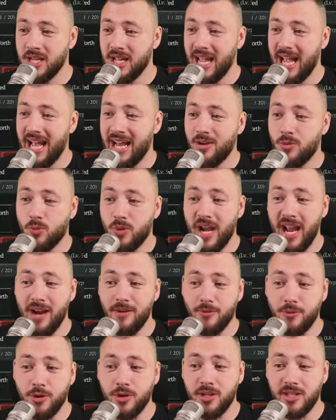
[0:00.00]
And
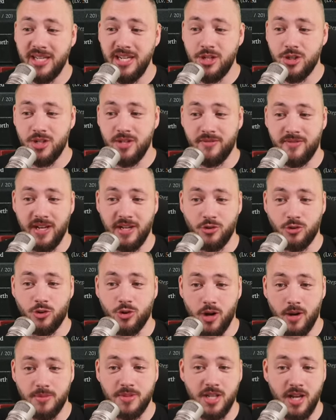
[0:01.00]
whenever a Legion event
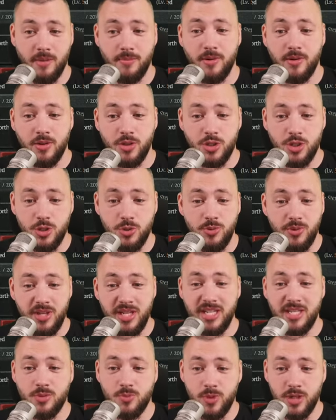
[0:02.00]
crops up, do
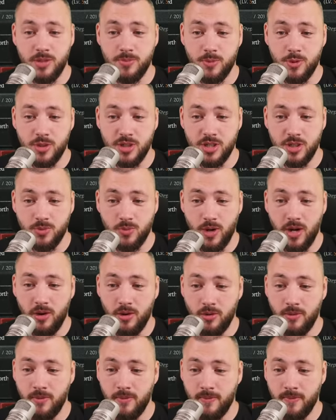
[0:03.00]
these whispers as
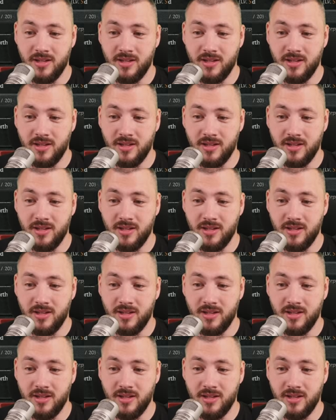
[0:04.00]
well.